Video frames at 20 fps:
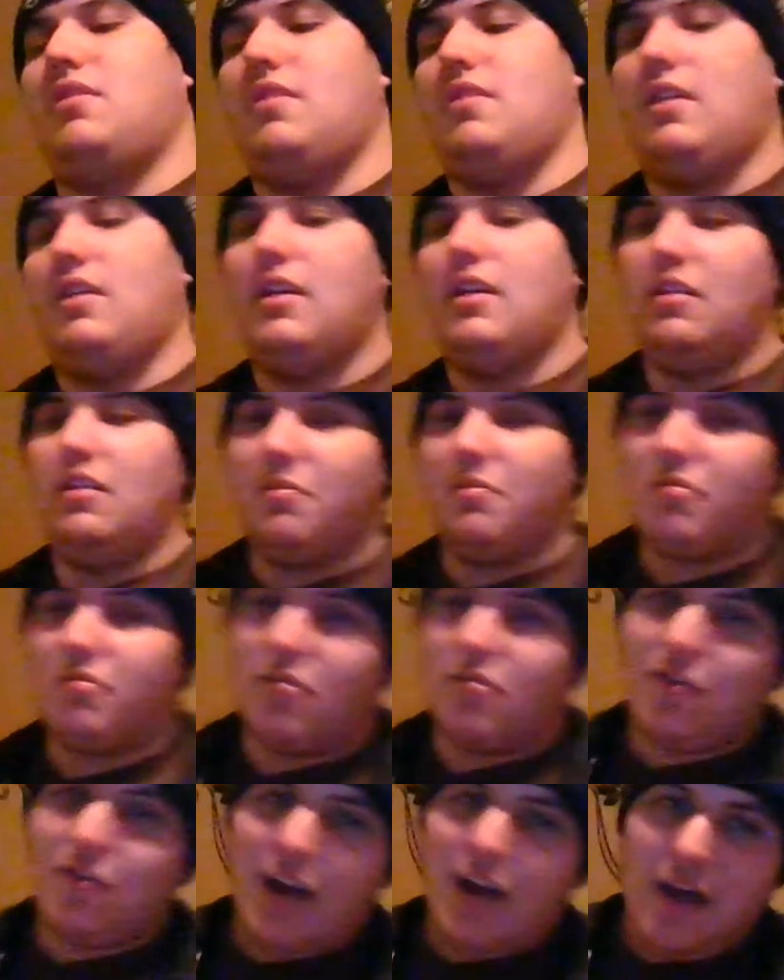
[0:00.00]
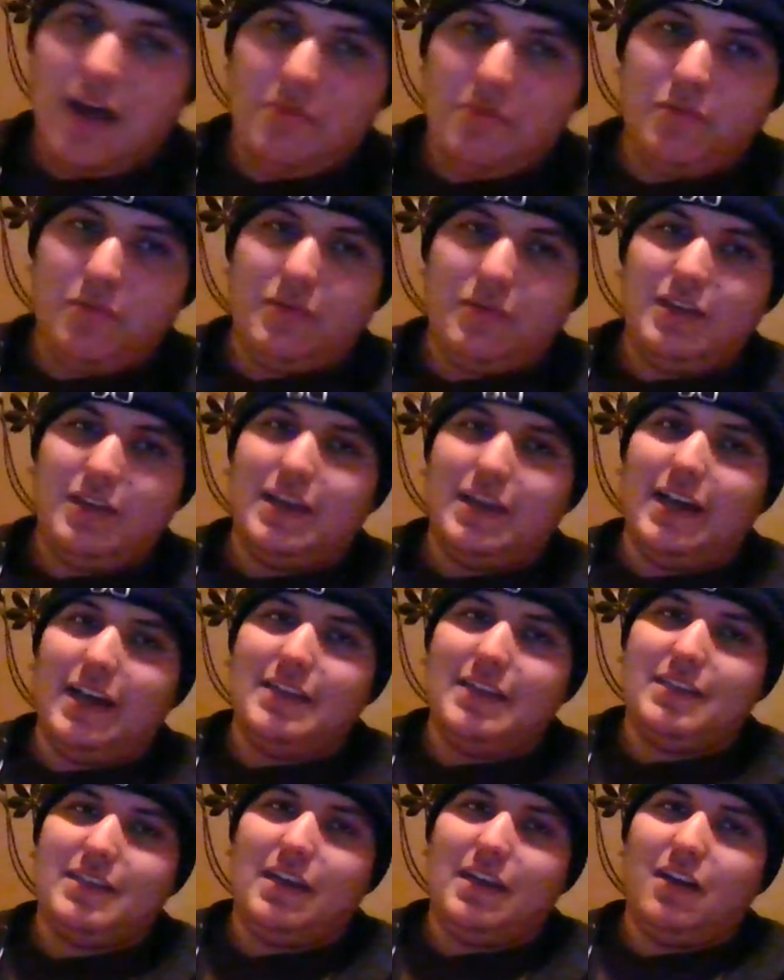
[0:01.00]
And they'll probably, the
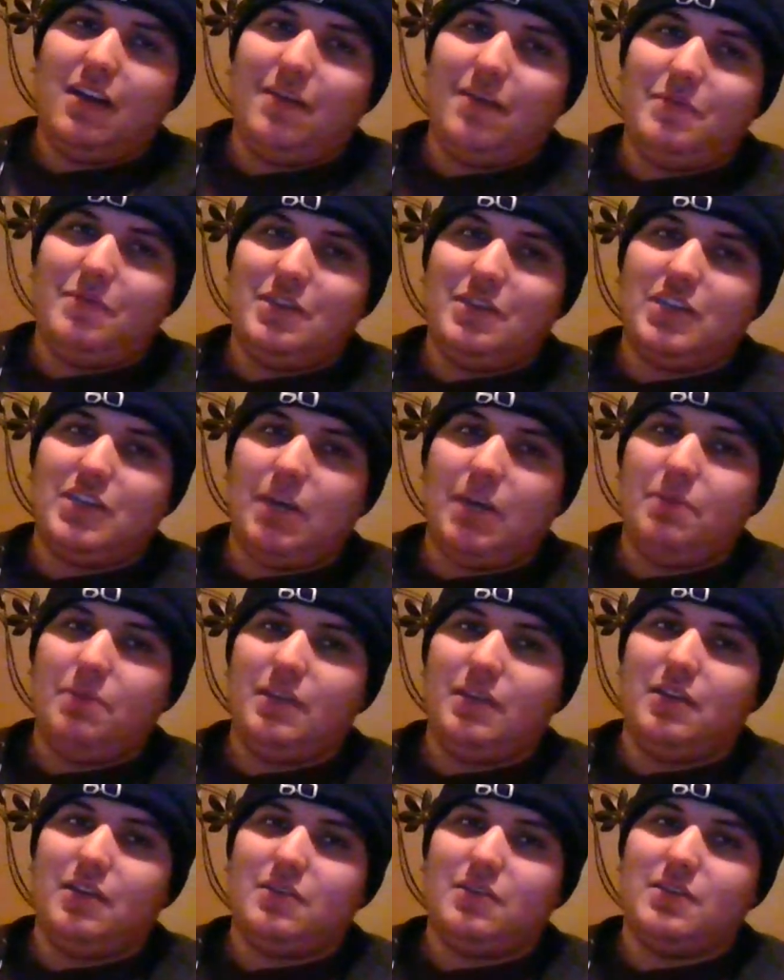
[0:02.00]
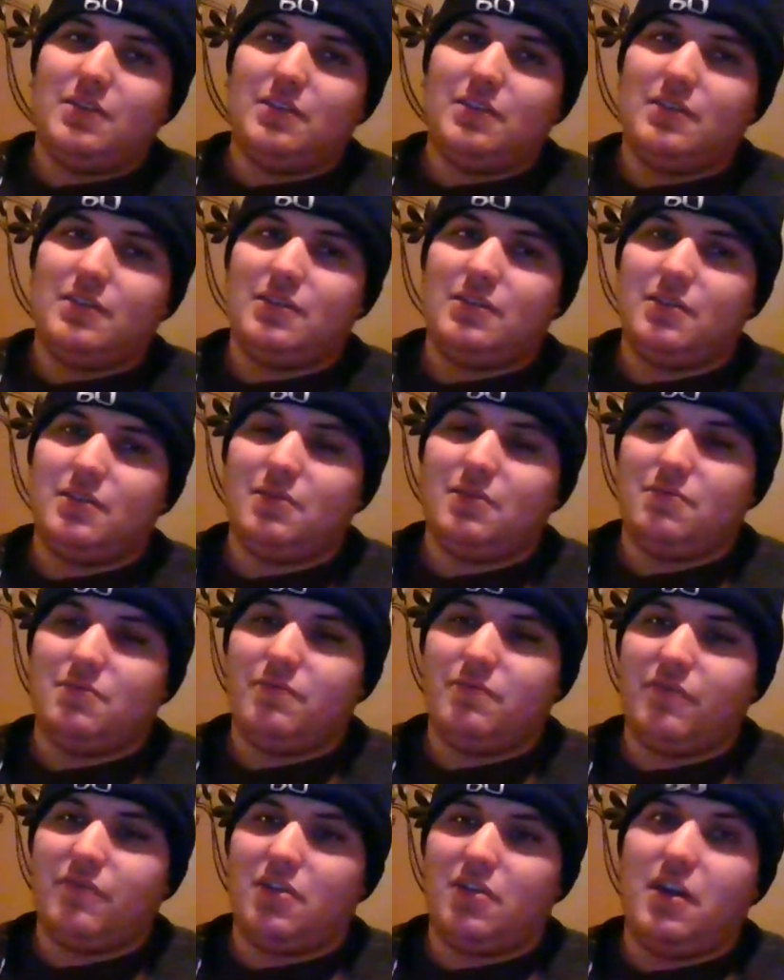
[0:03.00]
guys there, I've been shopping there since
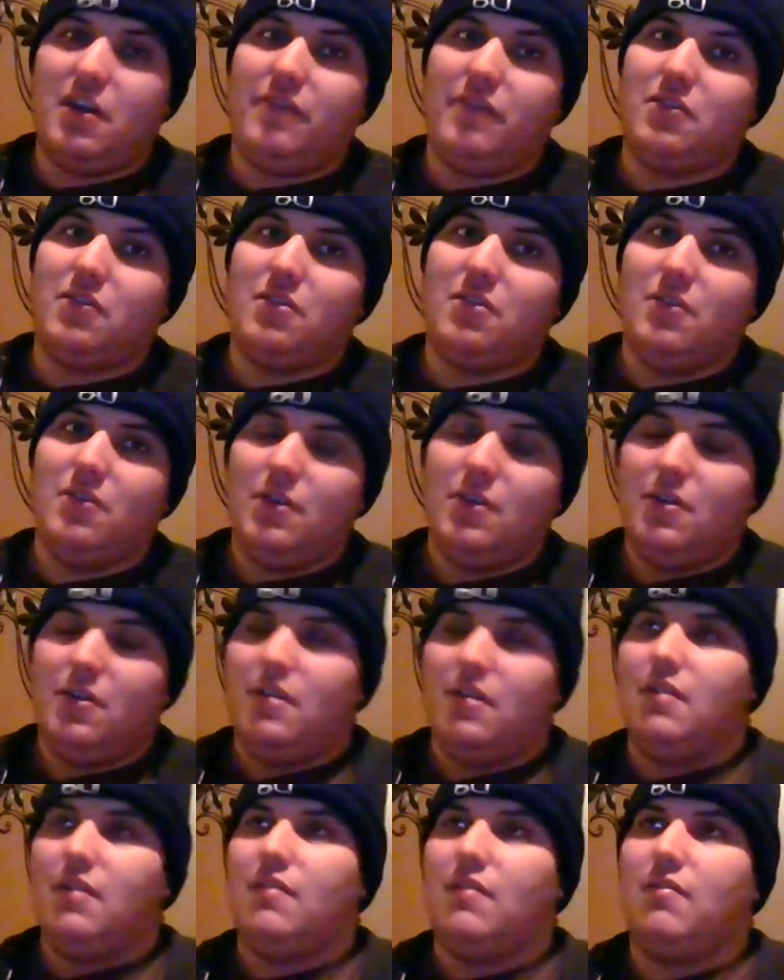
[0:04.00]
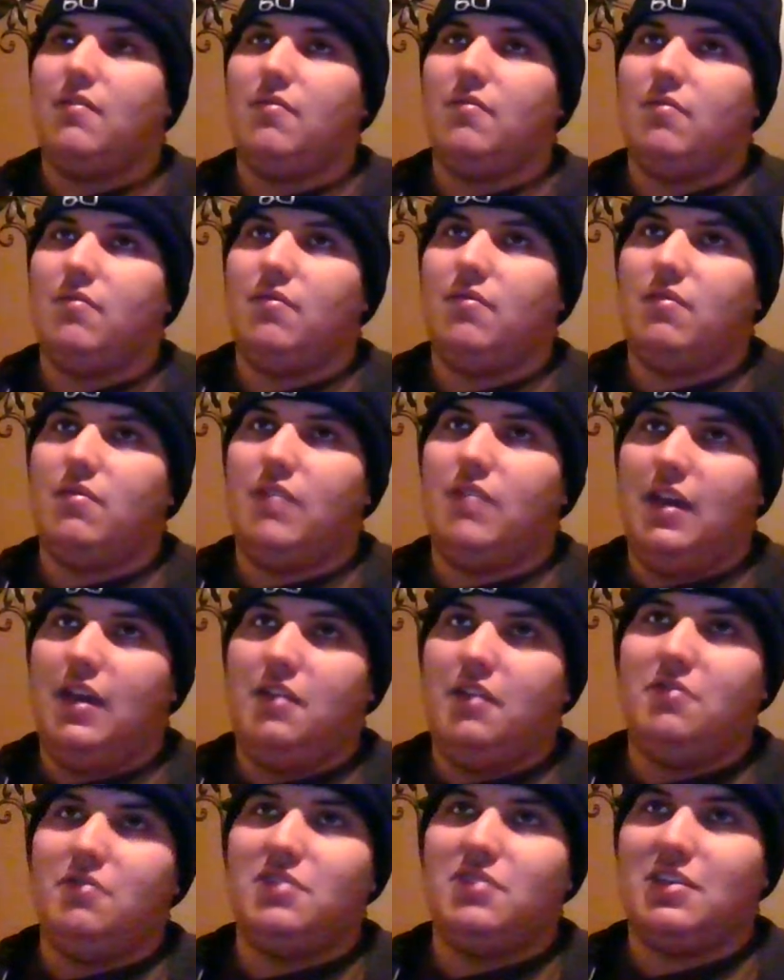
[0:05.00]
forever. They
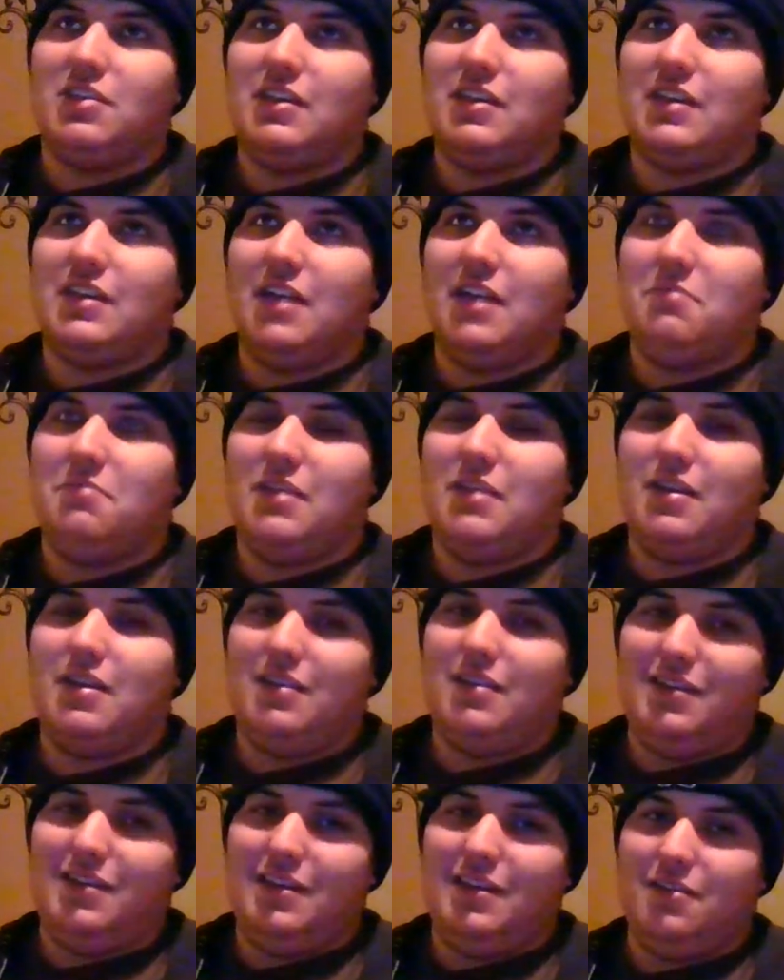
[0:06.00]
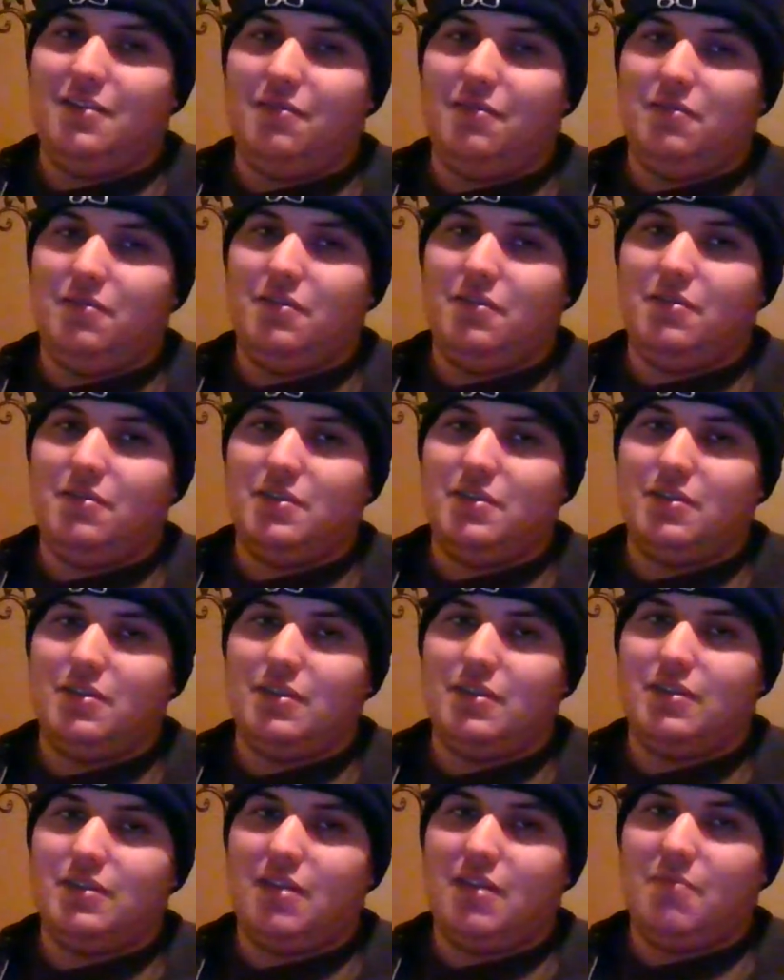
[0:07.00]
usually cut me a deal, usually.
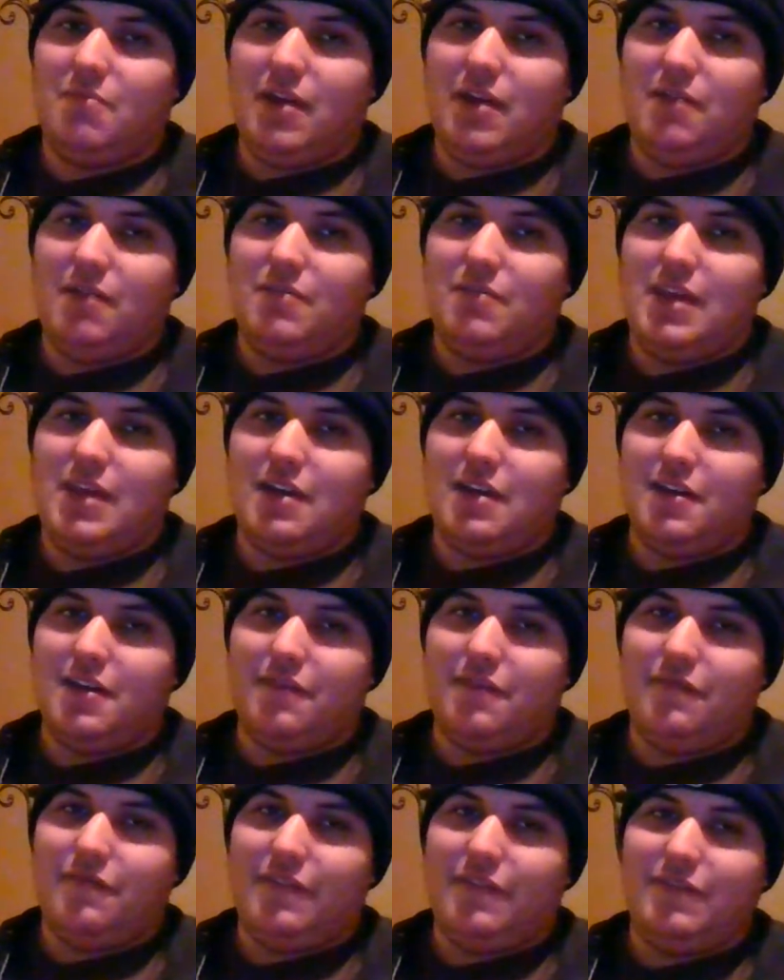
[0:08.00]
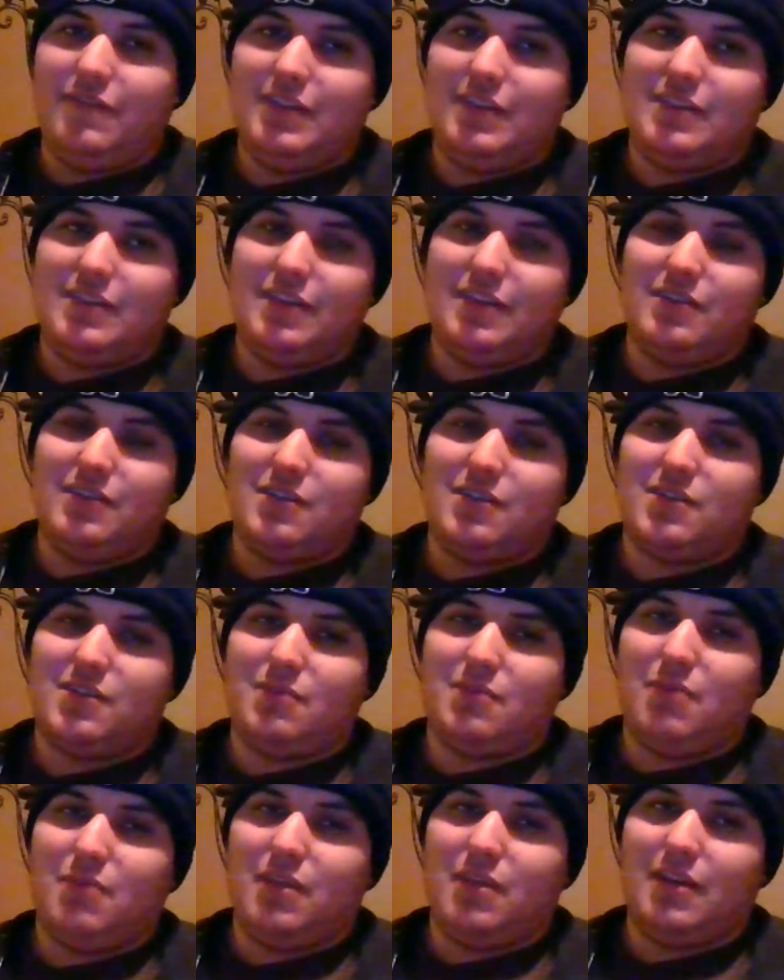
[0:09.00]
So they might take off 50 cents or
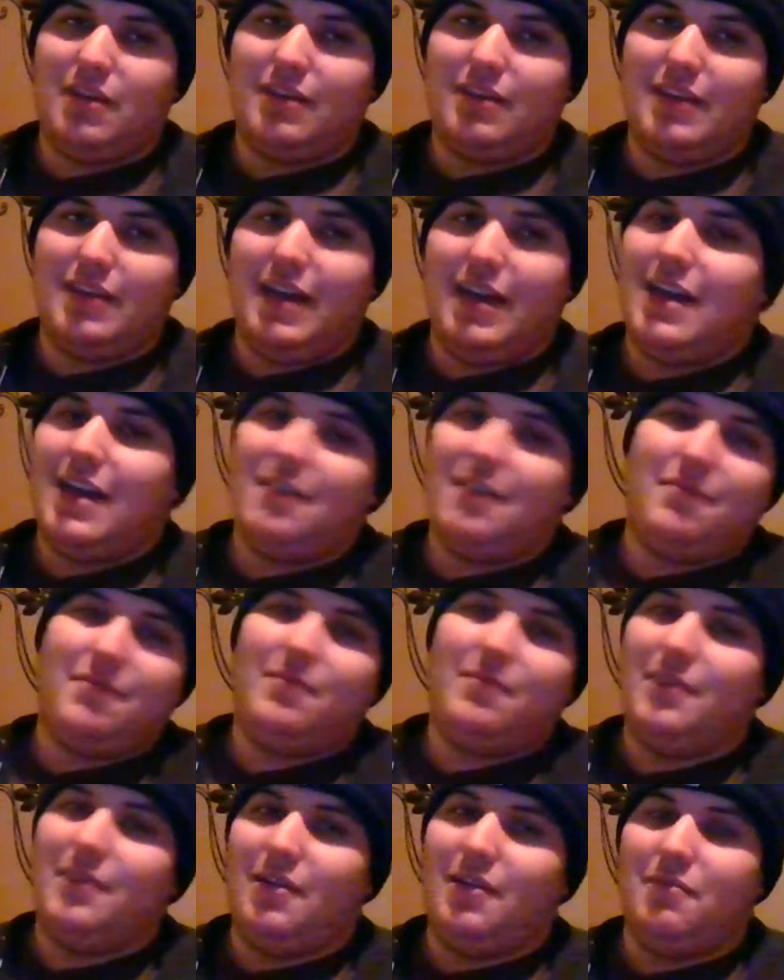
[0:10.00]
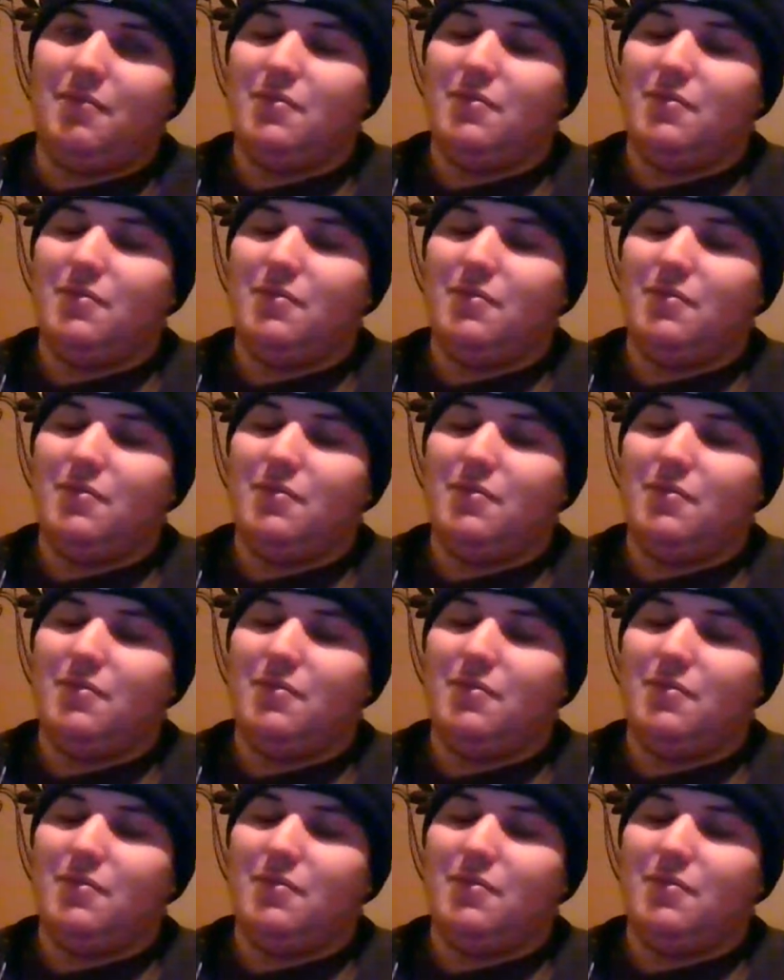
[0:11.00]
something like that. I don't know.